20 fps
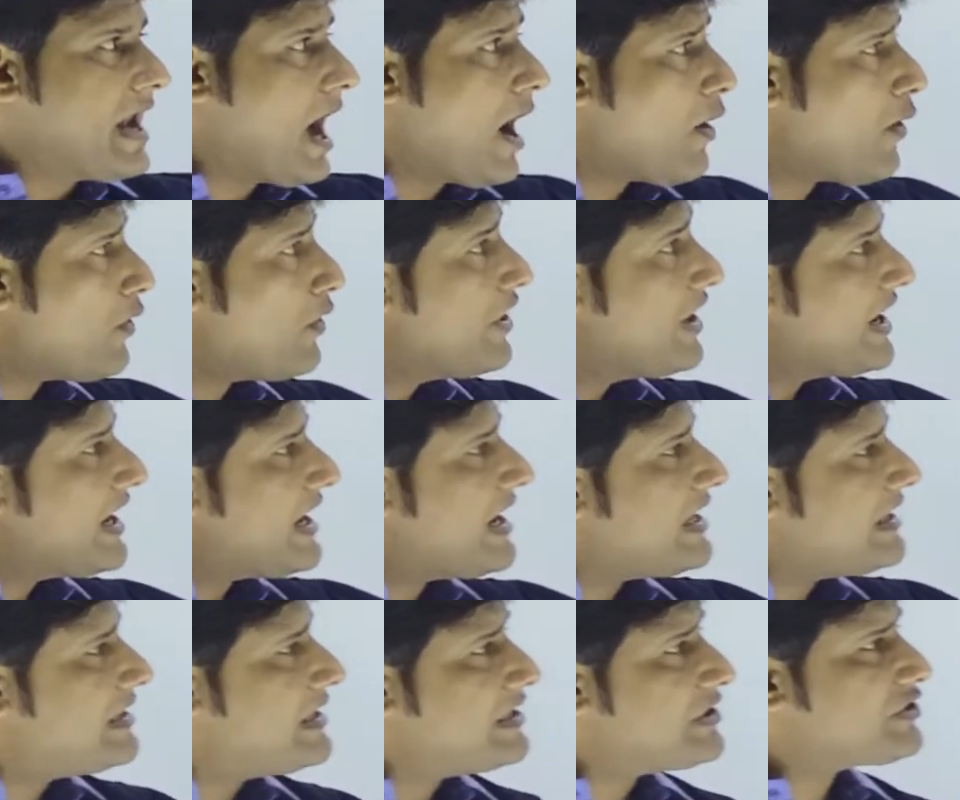Now
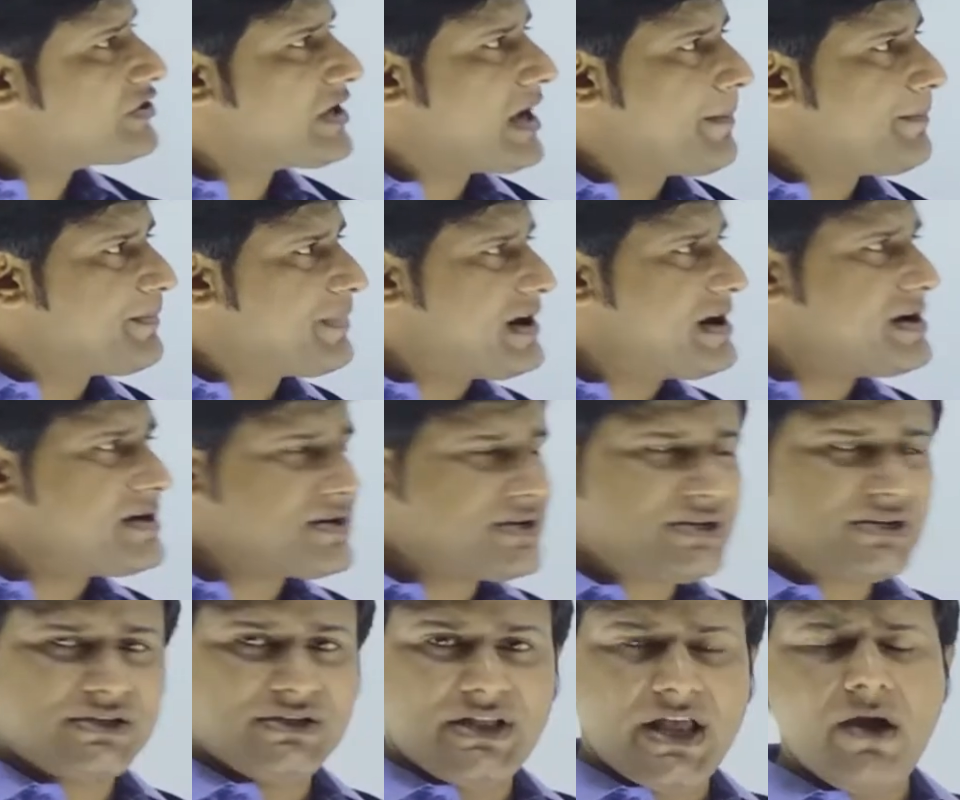in these
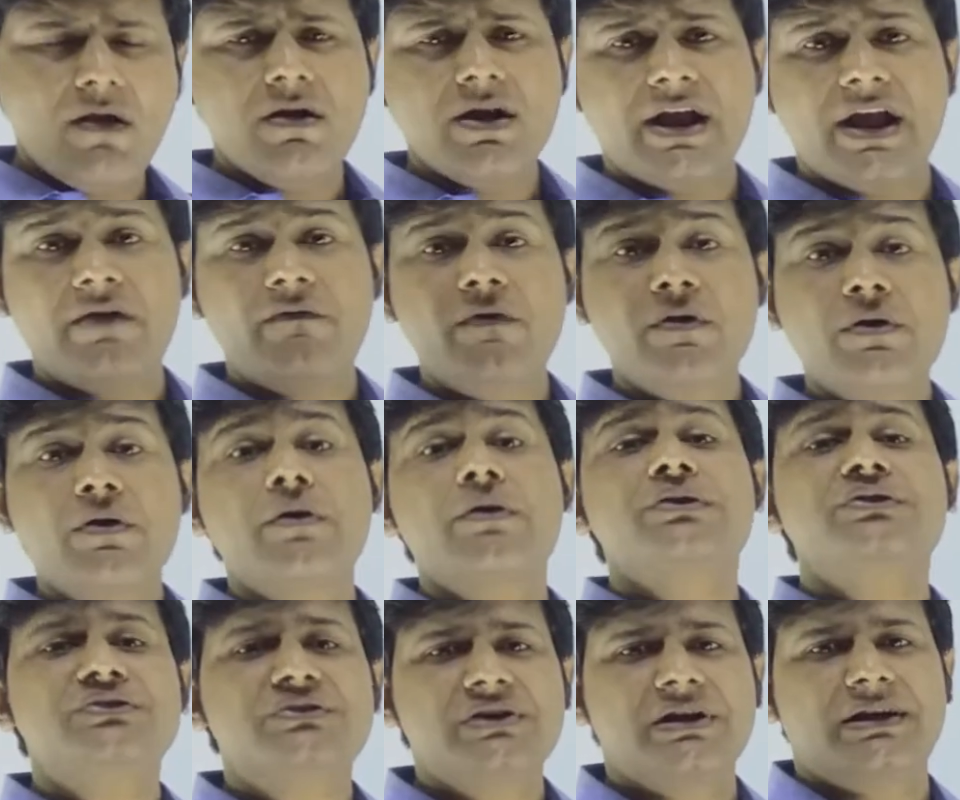chapters, they will give you a
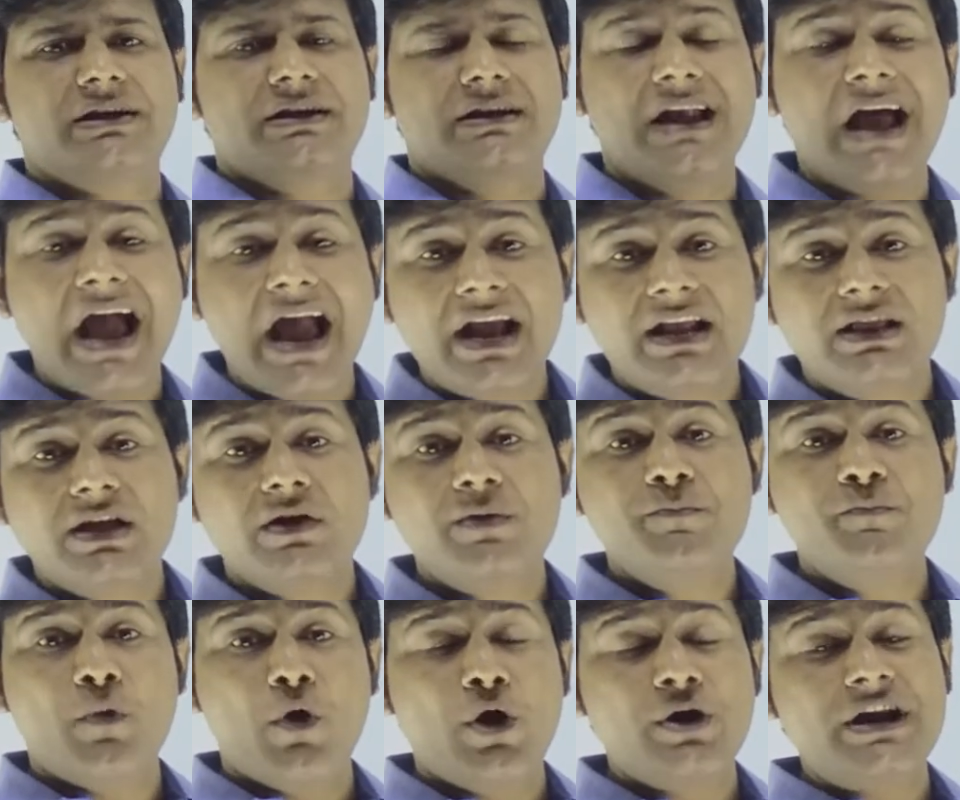question, like the
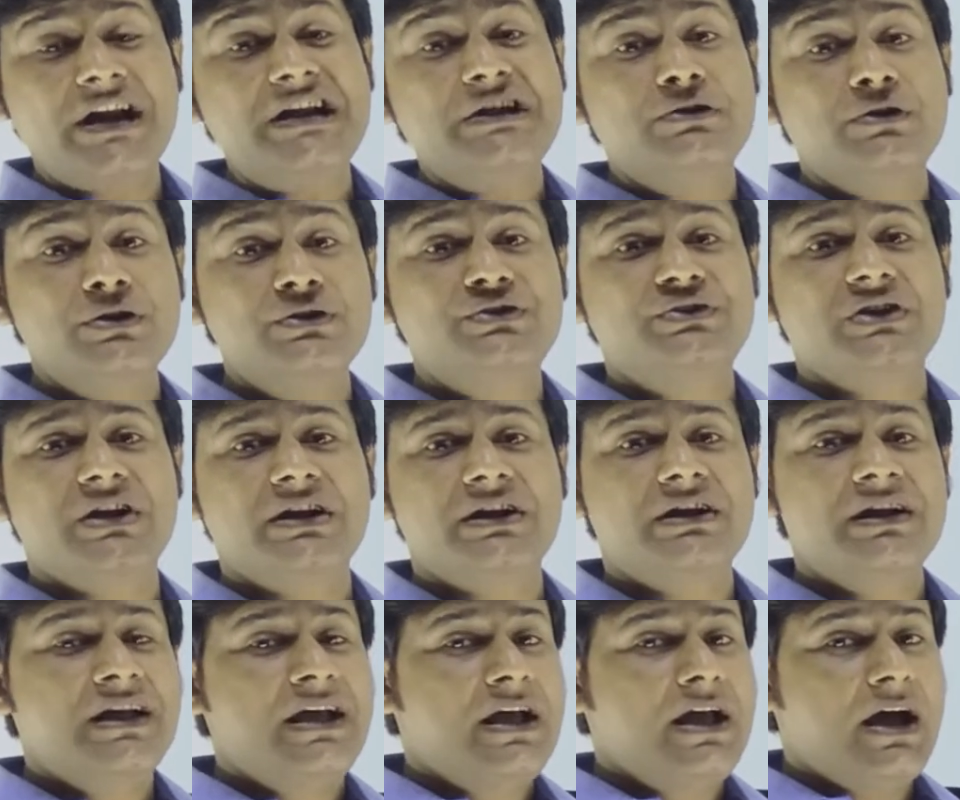important
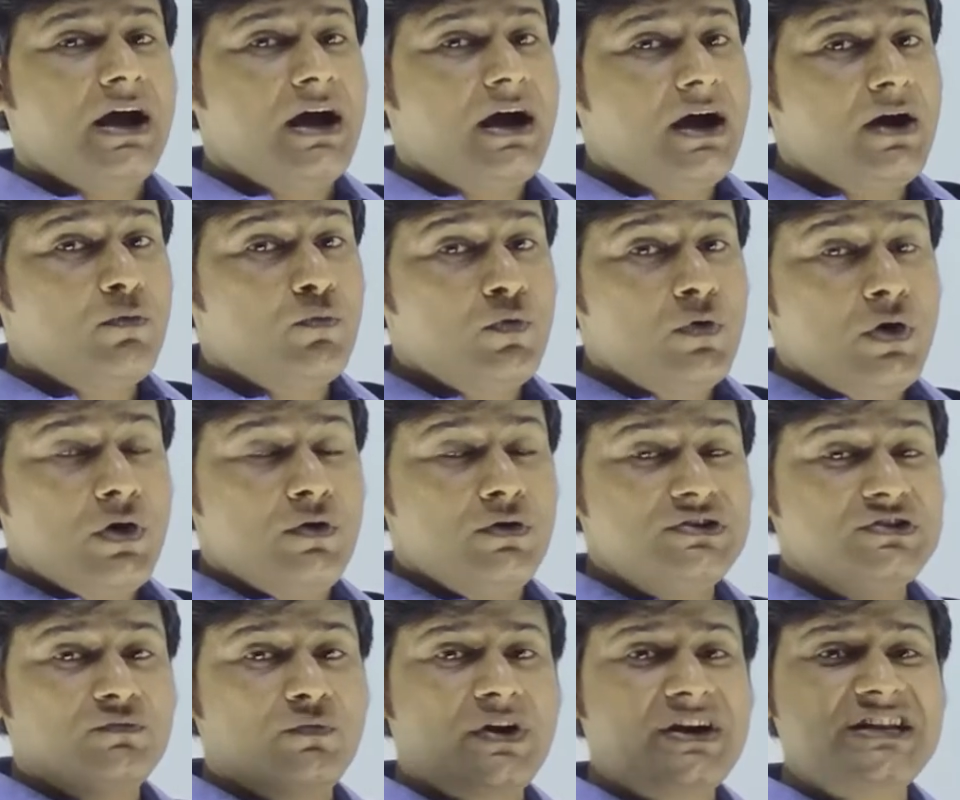question,
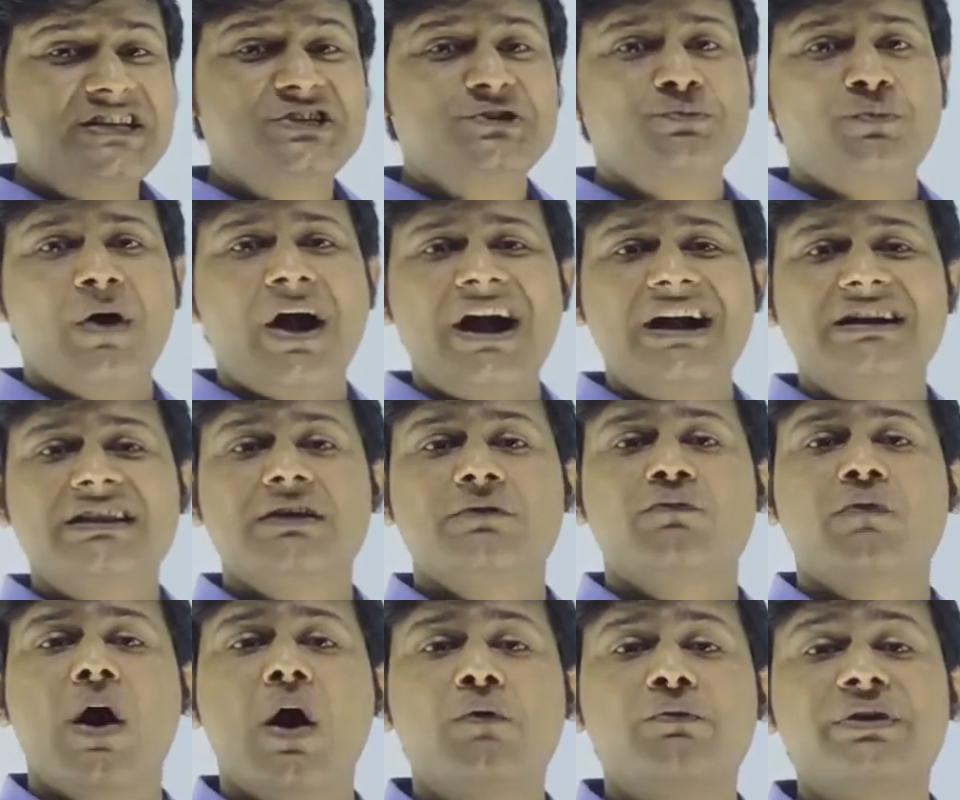what inspired the
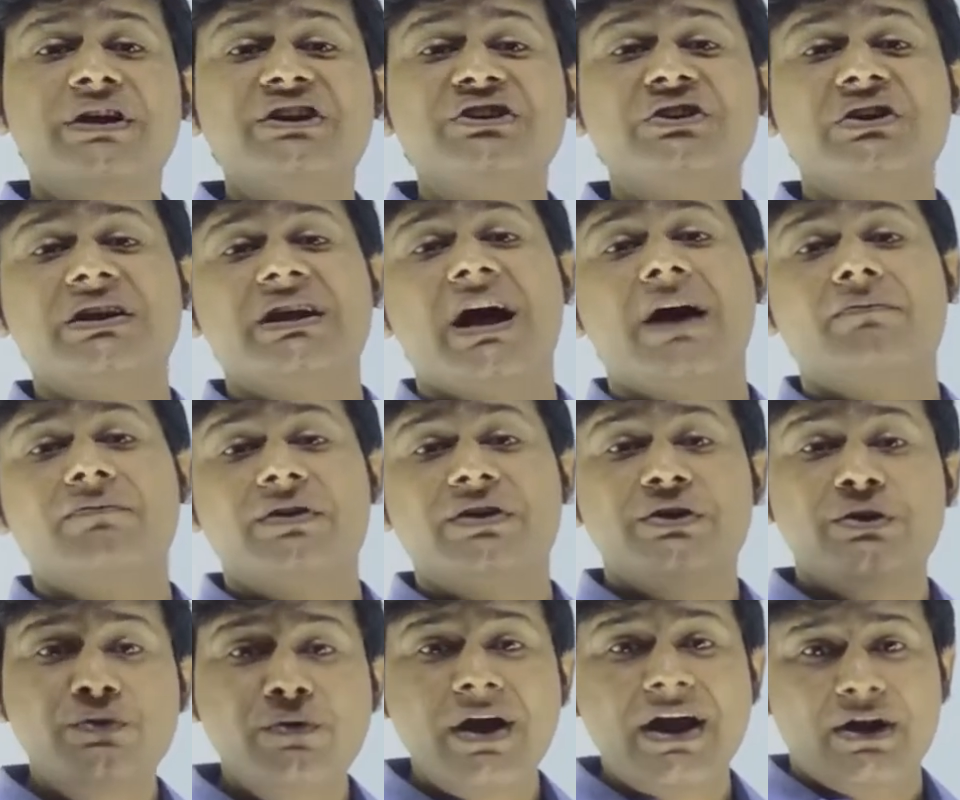foundation of the
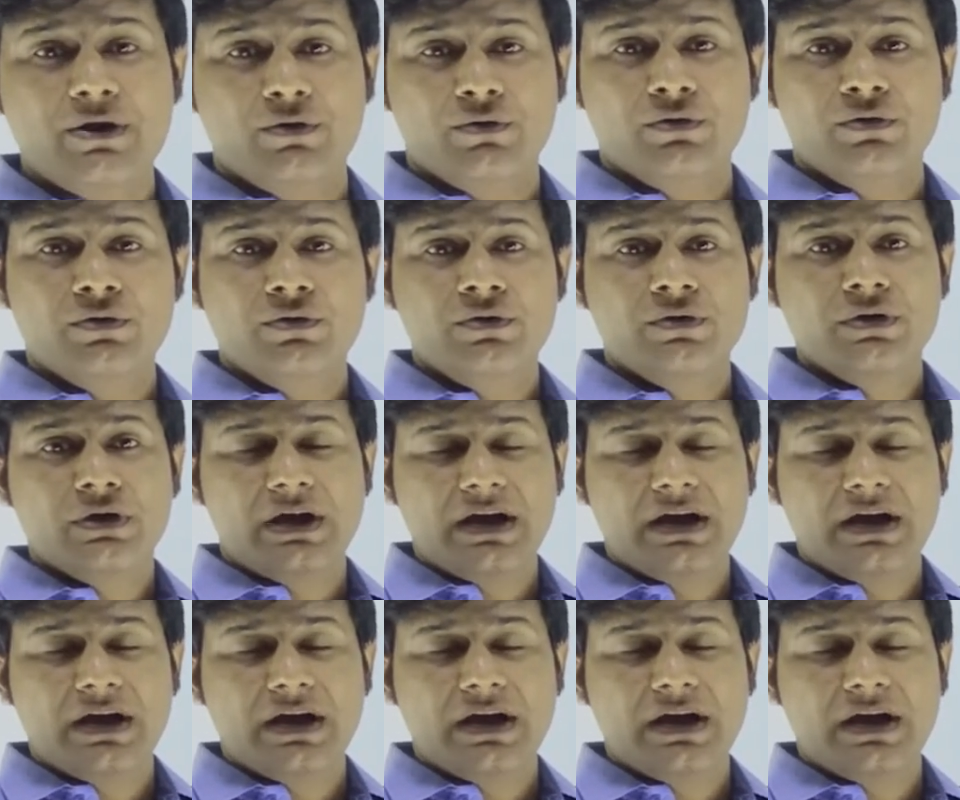UNO?